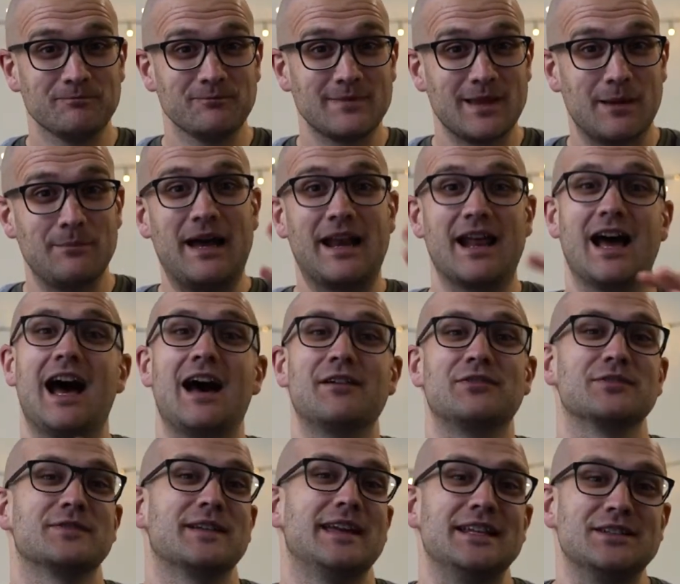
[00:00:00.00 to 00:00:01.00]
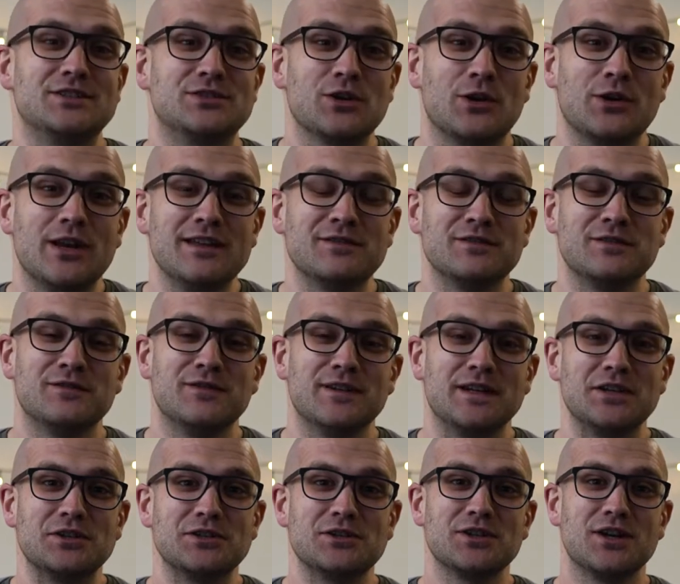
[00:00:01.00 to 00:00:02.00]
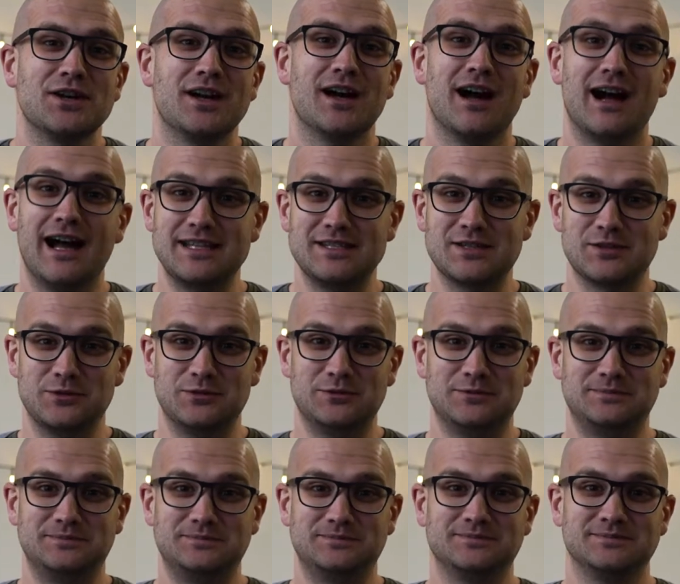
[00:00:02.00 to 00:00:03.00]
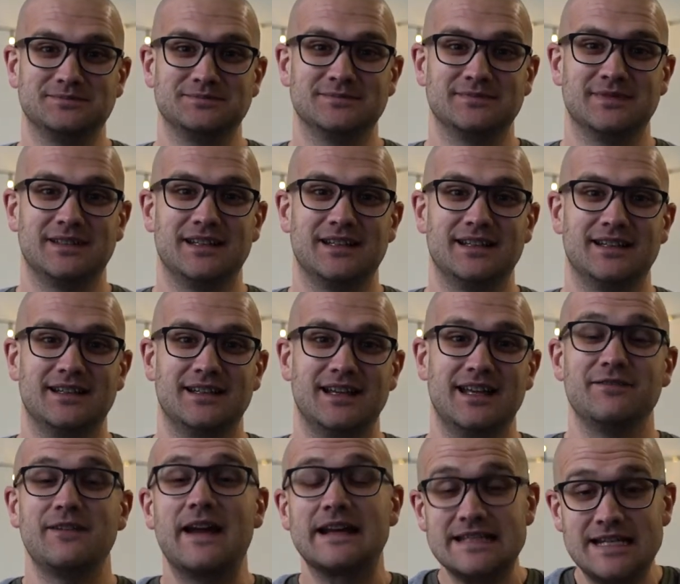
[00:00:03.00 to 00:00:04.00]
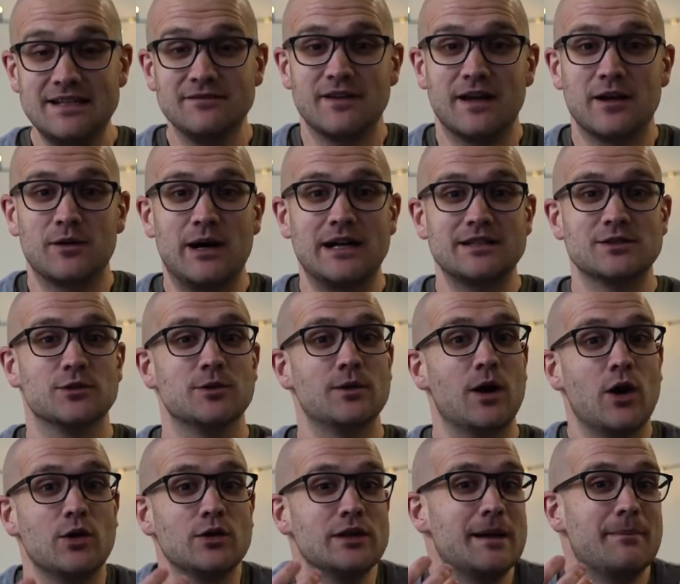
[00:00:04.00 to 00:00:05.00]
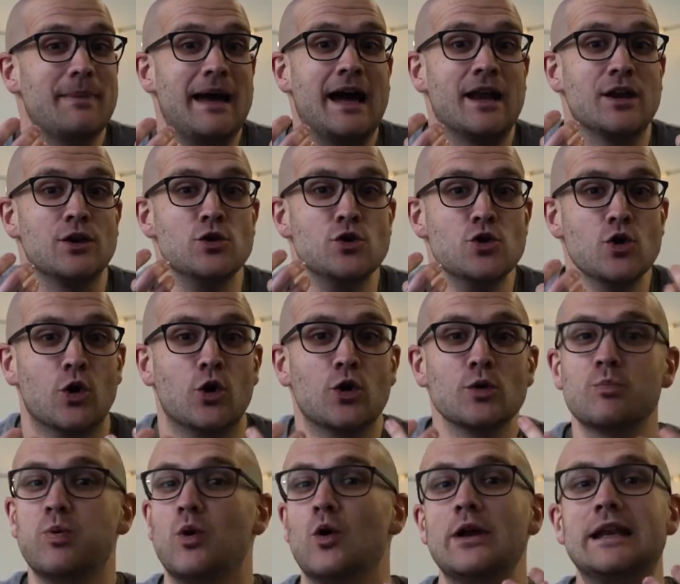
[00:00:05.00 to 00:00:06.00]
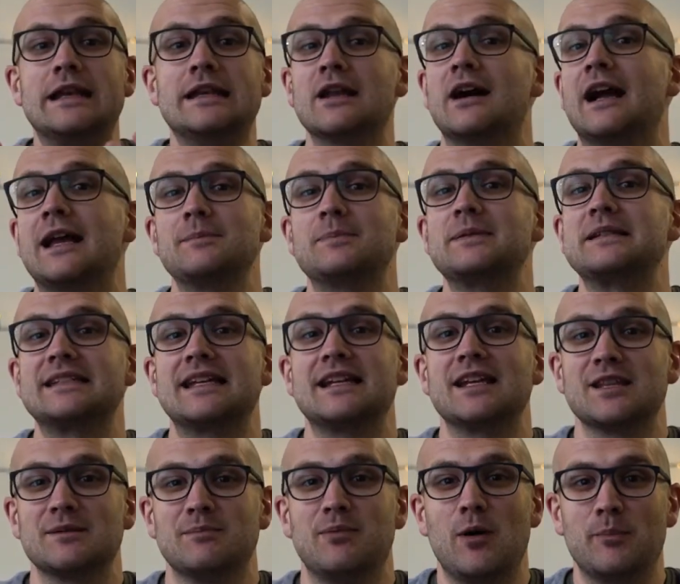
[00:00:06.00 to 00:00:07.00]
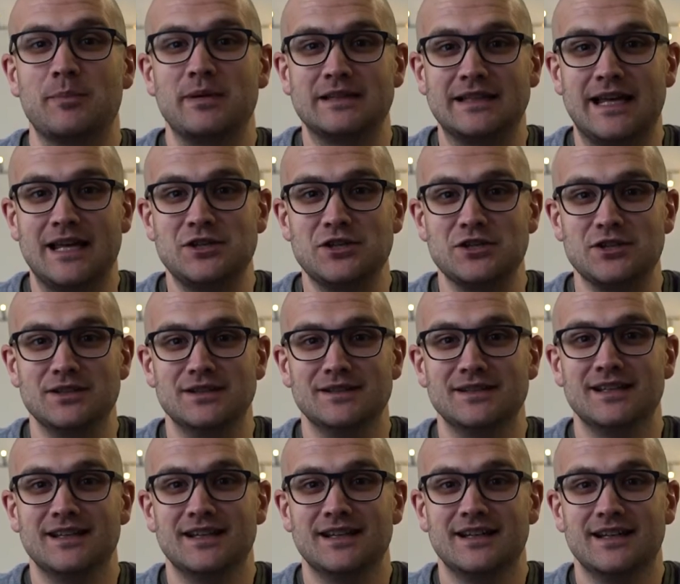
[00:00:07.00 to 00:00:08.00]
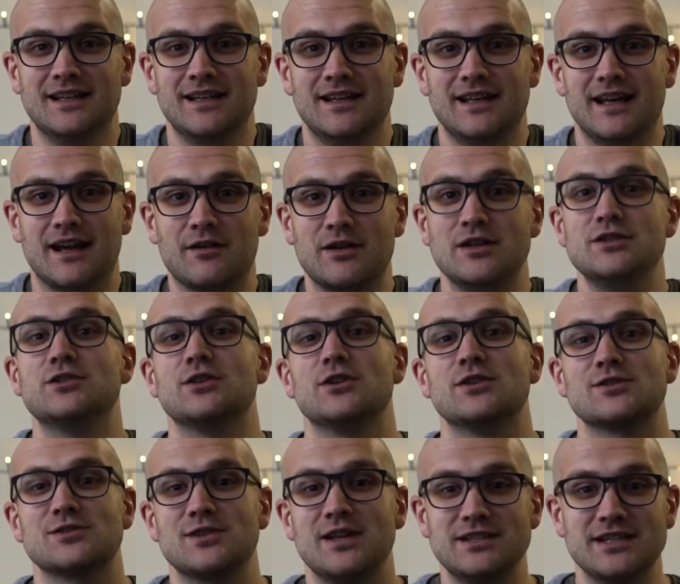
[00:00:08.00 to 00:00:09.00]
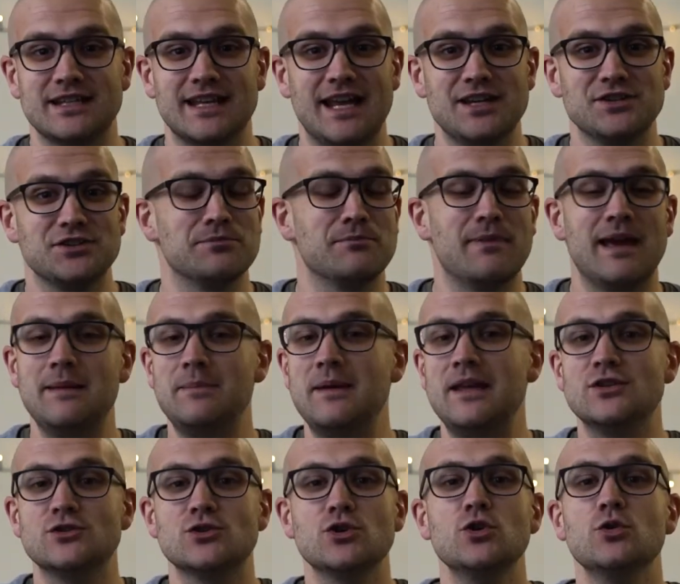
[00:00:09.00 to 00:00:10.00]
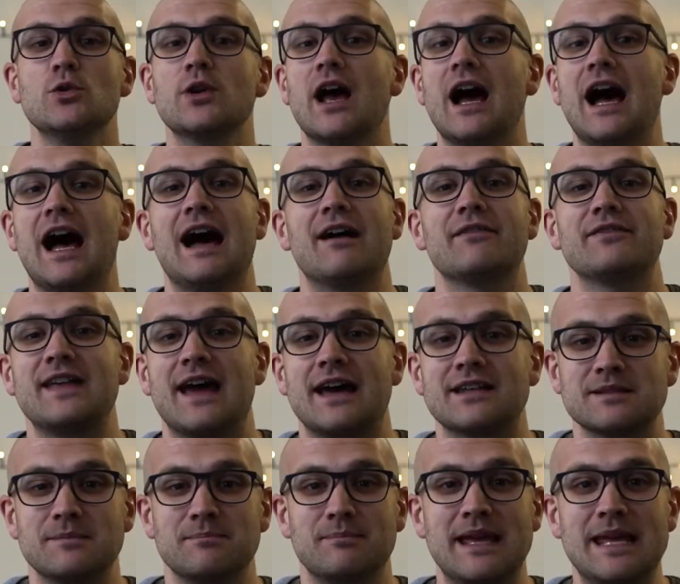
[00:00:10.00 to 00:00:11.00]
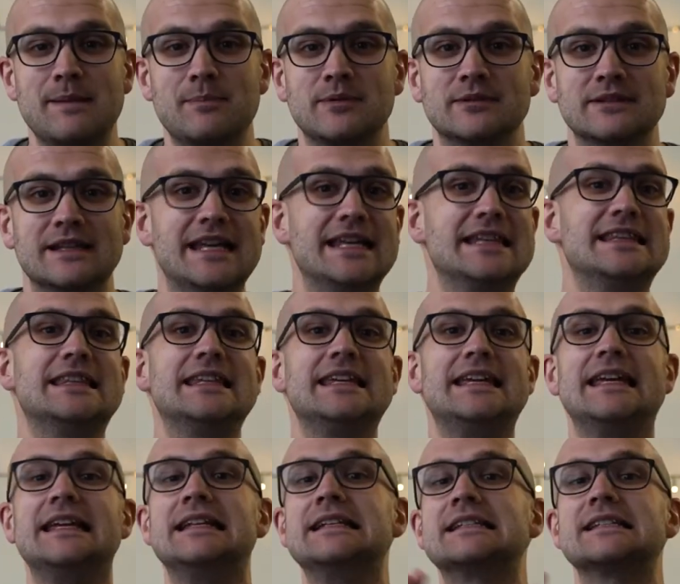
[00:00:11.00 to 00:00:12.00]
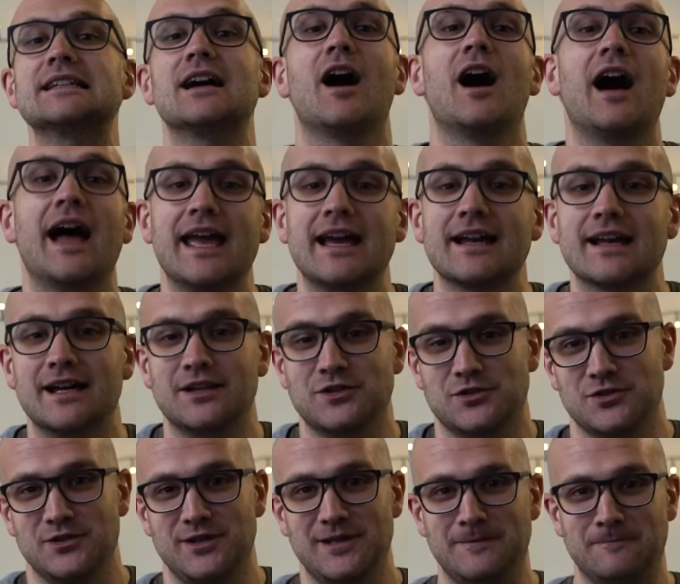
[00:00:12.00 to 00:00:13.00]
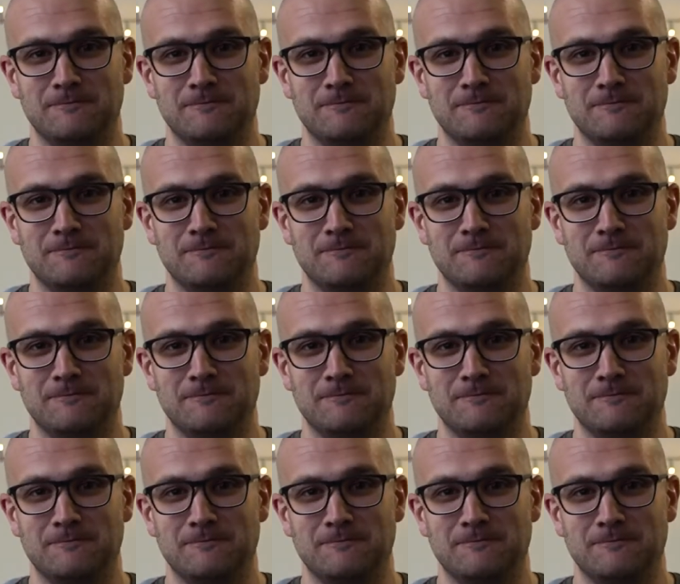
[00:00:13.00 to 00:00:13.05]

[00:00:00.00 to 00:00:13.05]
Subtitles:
about half of kids don't even finish high school. In fact, in Vanuatu, only about 0.9% of the population are in tertiary education, maybe 2,500 people in the entire country.